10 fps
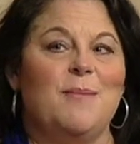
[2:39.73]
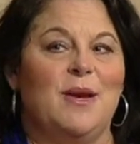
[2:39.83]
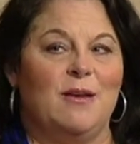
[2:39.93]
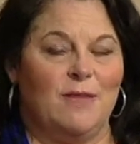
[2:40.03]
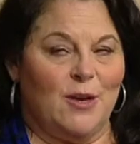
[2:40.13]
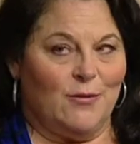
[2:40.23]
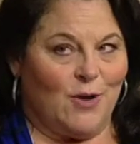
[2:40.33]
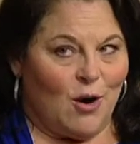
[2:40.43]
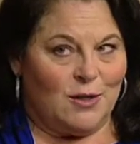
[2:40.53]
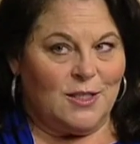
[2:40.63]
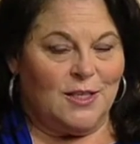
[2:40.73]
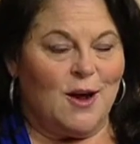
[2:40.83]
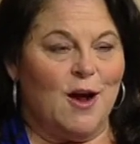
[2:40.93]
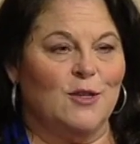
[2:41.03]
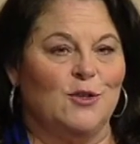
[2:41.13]
many of you have gone to the
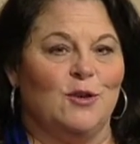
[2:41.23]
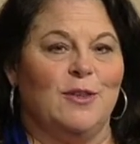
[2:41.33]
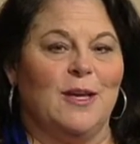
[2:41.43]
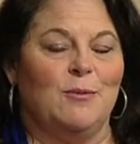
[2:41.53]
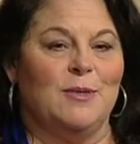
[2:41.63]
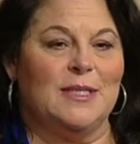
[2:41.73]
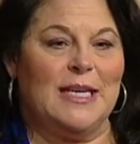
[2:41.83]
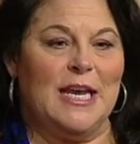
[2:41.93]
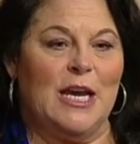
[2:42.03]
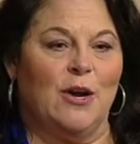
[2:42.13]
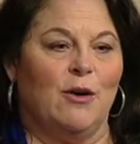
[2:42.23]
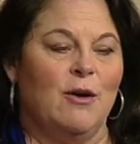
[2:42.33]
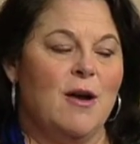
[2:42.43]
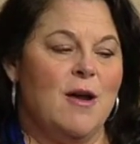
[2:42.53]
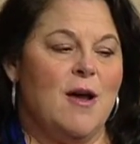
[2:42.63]
concert that was
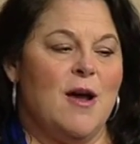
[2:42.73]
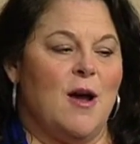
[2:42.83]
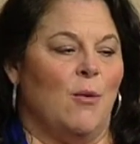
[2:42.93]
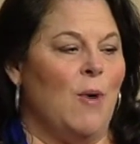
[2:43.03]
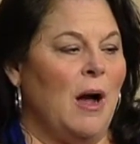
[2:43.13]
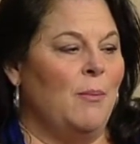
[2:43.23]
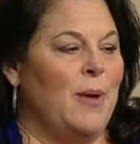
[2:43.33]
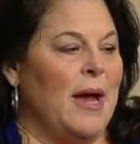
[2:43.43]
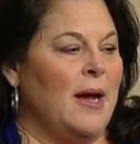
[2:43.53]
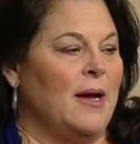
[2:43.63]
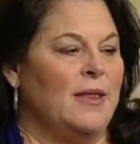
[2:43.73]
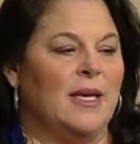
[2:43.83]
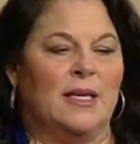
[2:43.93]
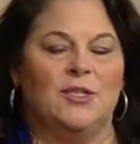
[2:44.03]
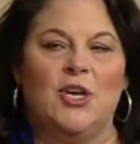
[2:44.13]
here a while back, I
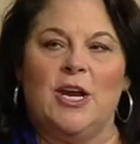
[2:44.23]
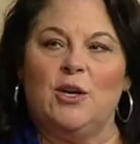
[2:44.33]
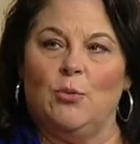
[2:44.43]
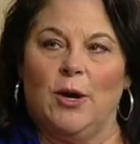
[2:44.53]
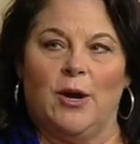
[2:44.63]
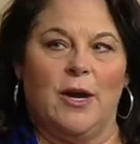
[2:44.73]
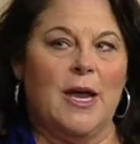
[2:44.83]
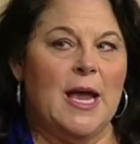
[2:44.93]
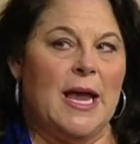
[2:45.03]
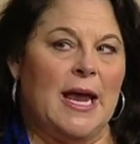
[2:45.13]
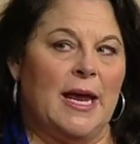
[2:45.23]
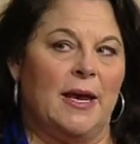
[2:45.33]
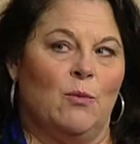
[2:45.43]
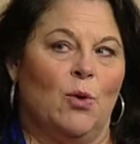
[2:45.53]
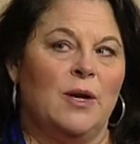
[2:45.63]
think in January,
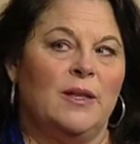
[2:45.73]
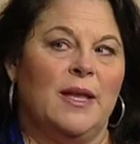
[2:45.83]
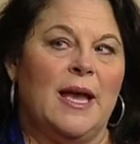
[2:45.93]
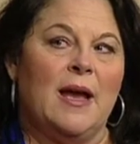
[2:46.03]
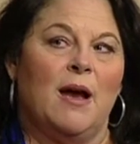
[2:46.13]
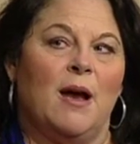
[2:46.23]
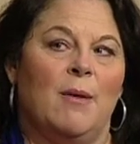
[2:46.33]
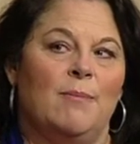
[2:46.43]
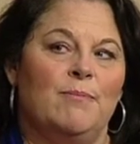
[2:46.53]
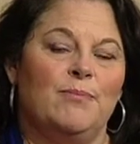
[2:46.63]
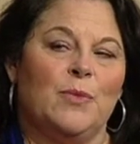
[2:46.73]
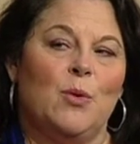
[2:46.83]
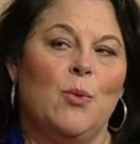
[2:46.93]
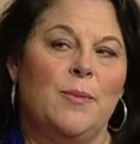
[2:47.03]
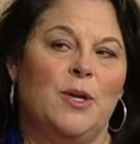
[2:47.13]
and one of the um,
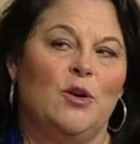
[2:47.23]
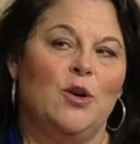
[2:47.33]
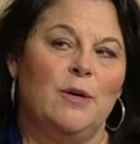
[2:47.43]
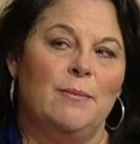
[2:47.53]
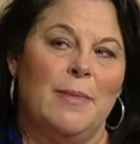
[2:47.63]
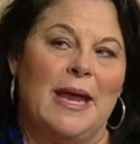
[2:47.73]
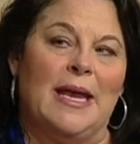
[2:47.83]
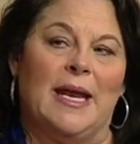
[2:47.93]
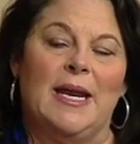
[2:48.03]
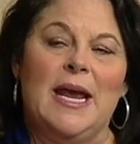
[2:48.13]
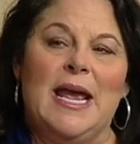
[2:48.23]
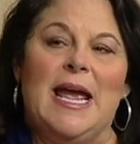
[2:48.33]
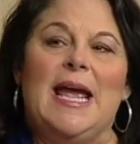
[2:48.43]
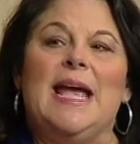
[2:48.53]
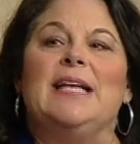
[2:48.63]
women couldn't make it.
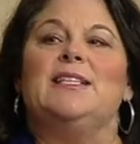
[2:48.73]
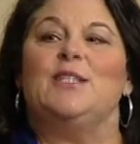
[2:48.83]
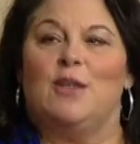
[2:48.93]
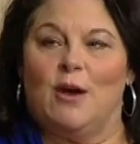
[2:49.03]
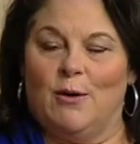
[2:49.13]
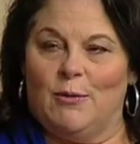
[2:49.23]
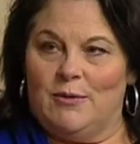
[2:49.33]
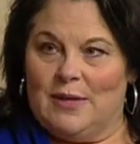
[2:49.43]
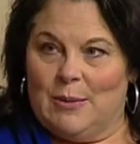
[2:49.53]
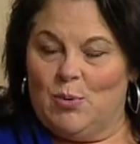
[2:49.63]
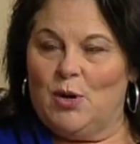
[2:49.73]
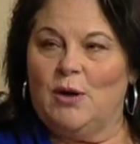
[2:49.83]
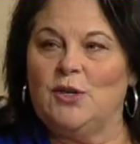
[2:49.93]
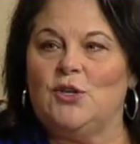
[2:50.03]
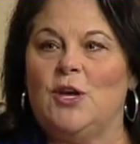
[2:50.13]
And so they put
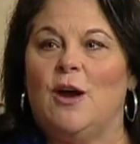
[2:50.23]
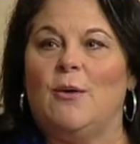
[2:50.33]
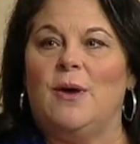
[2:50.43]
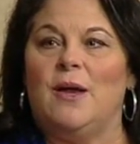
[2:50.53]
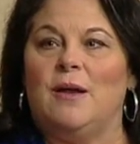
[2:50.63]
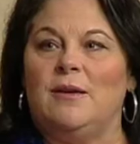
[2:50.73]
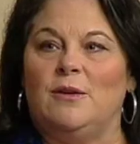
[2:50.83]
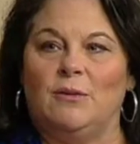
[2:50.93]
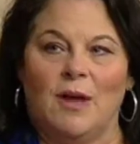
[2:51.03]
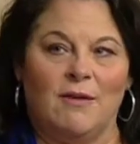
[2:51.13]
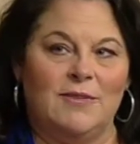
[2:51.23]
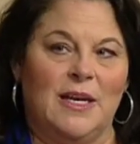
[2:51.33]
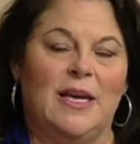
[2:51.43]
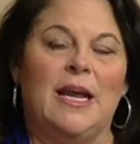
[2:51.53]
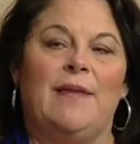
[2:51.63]
on a show and you loved
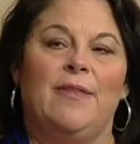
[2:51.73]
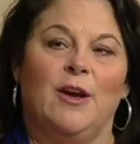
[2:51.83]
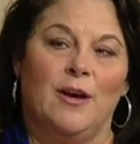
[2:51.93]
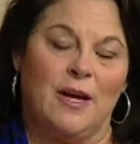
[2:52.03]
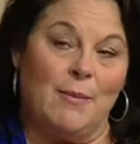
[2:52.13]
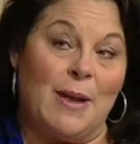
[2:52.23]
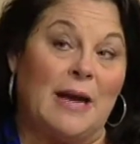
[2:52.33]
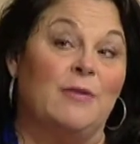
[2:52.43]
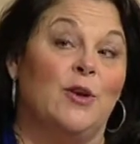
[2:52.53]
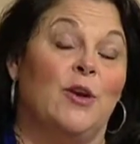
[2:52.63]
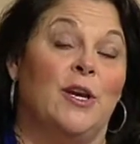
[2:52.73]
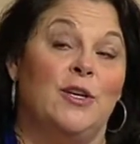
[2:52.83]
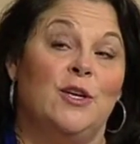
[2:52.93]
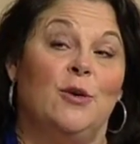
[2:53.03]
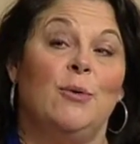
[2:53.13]
it, and they're going to come back and they're going
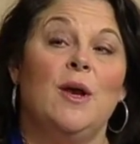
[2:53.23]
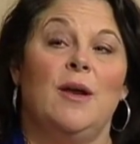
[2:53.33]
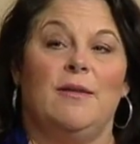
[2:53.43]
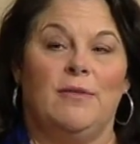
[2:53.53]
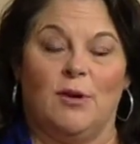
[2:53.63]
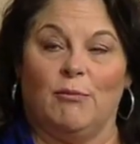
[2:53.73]
to do the